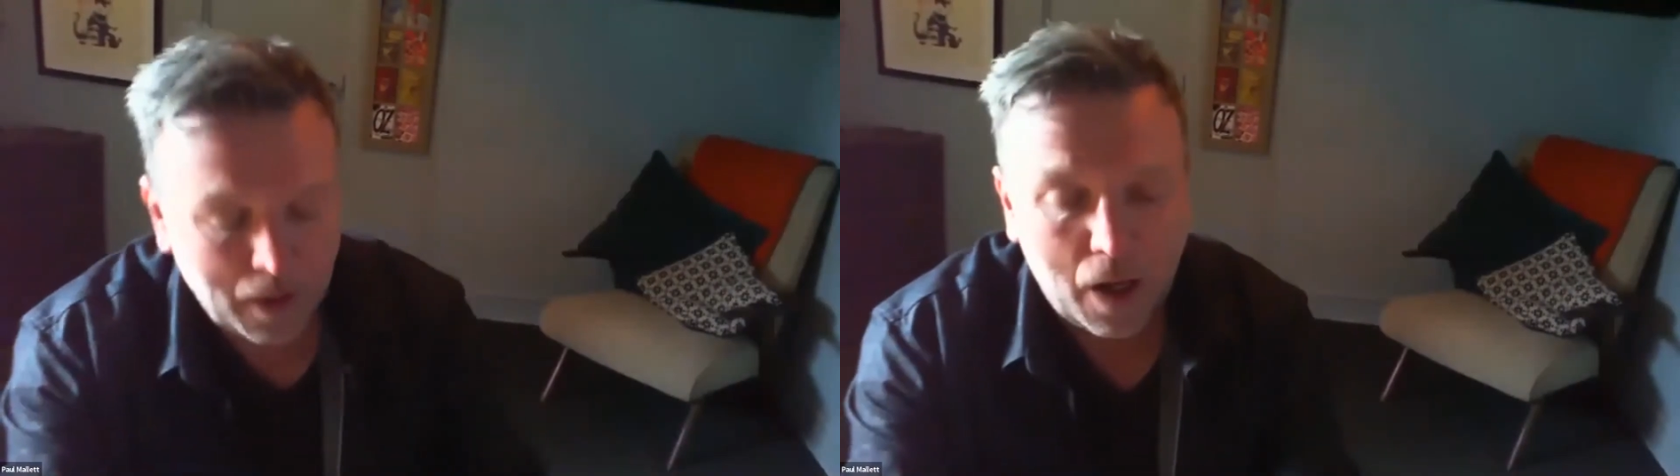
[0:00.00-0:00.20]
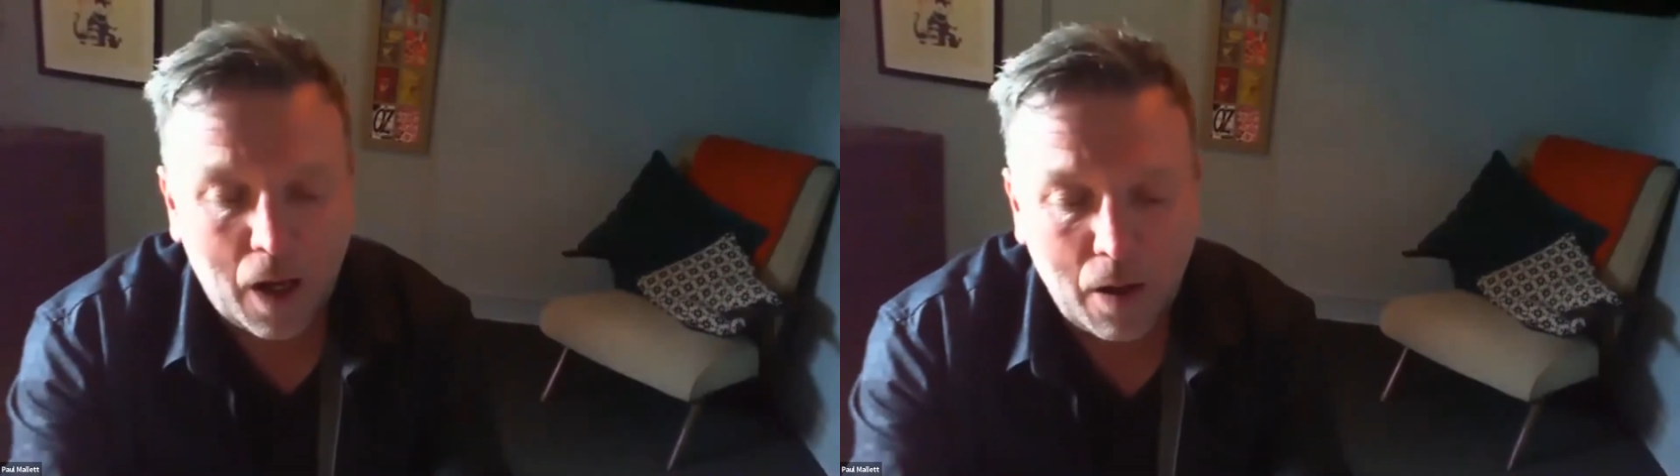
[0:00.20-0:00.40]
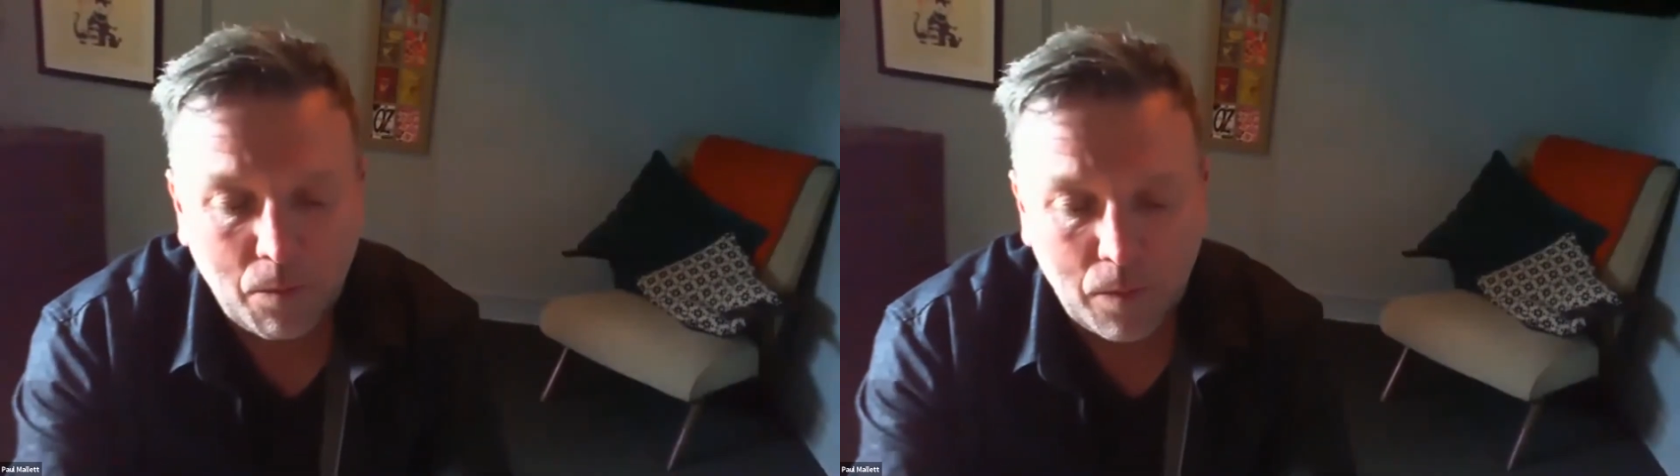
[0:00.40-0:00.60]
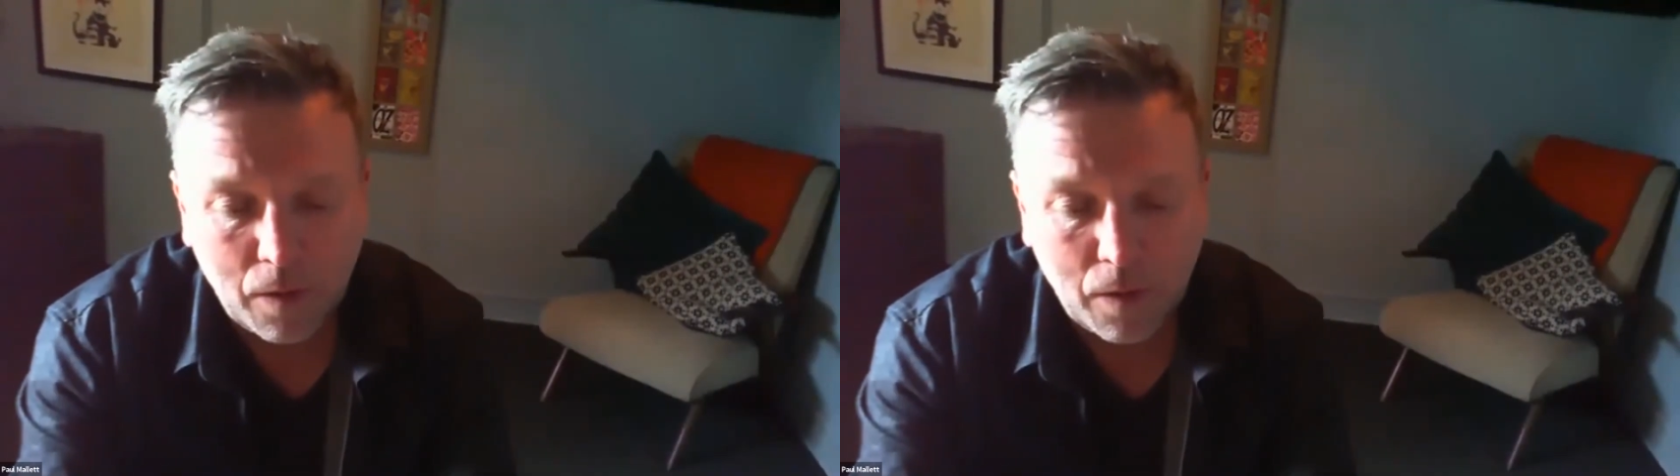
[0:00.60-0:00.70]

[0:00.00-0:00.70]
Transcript: I know